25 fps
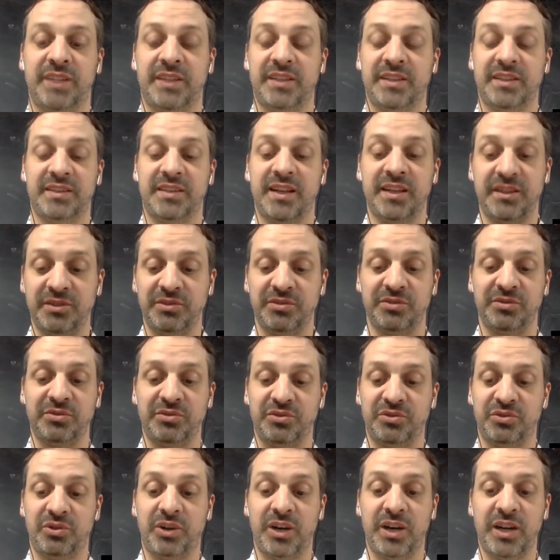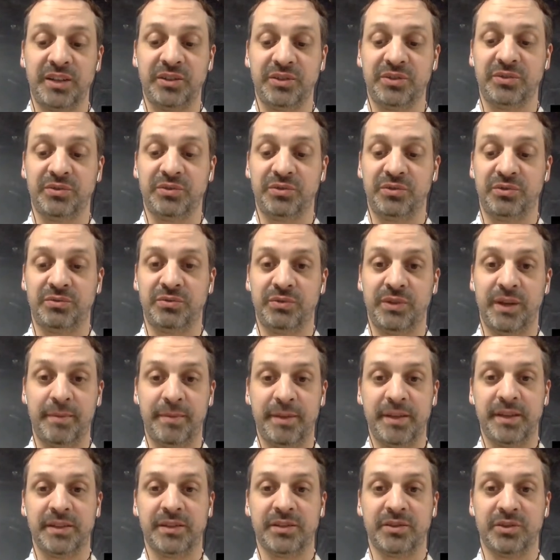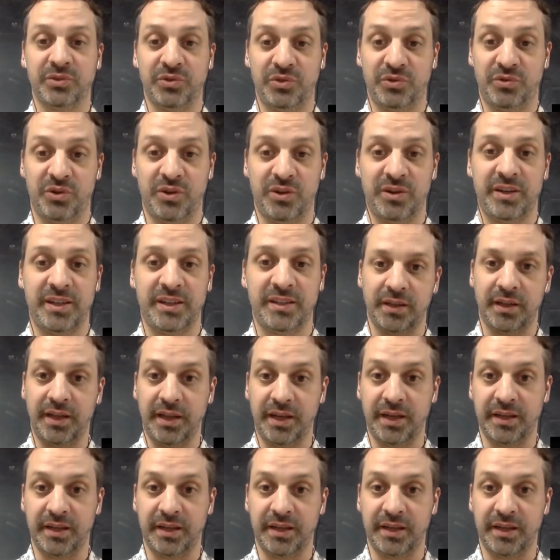I decided to try to draw it